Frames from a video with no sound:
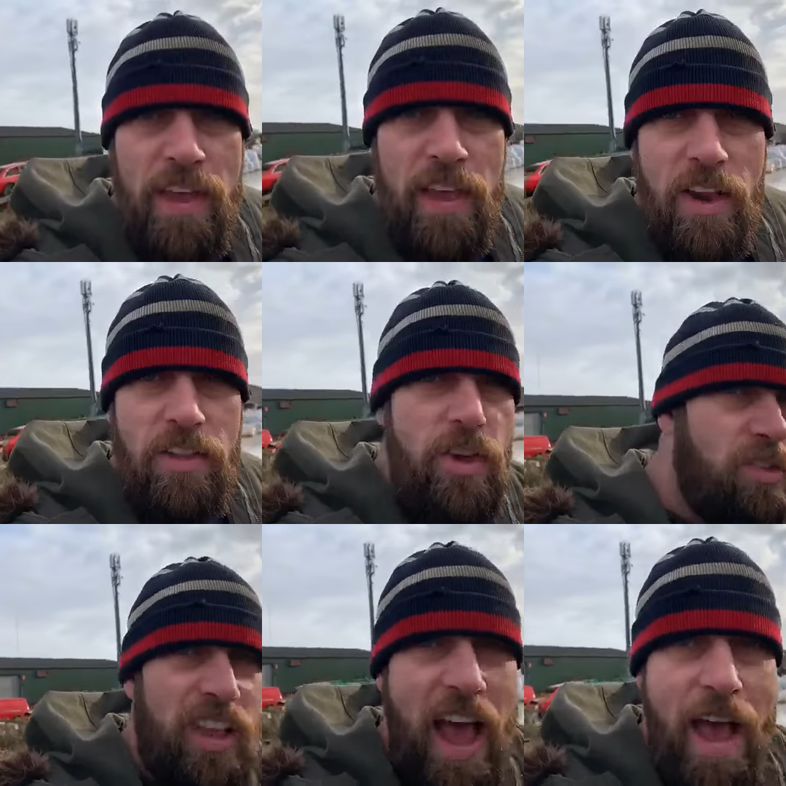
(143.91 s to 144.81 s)
of England
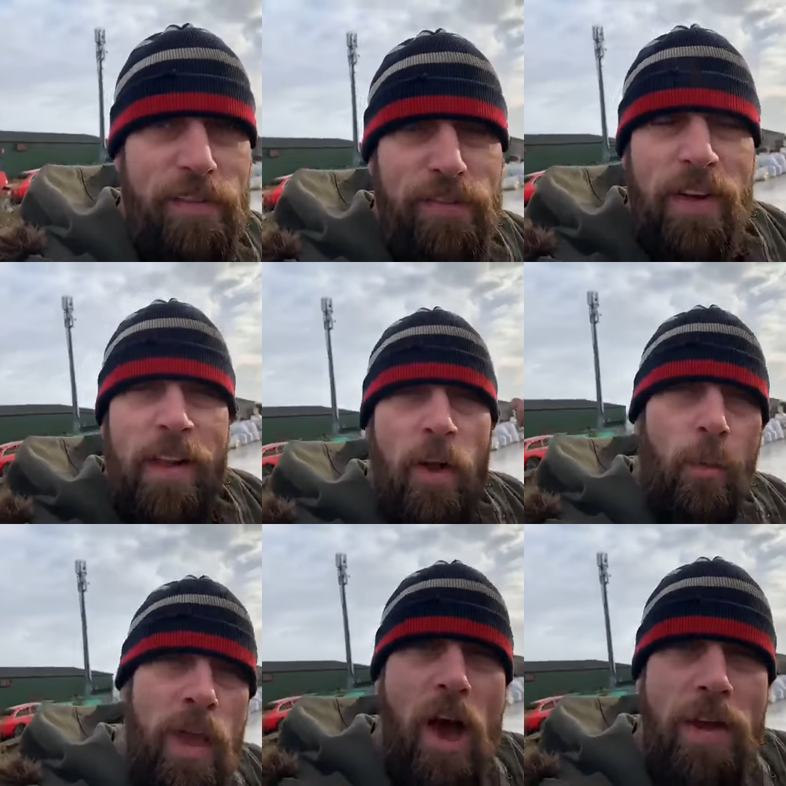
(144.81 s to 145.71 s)
used to have.
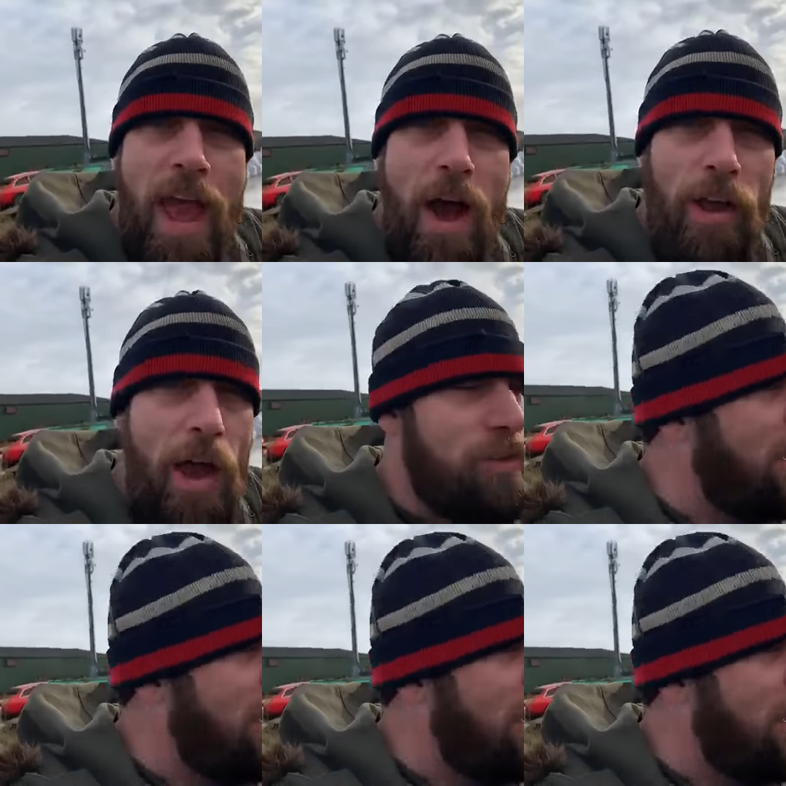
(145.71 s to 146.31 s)
We are now going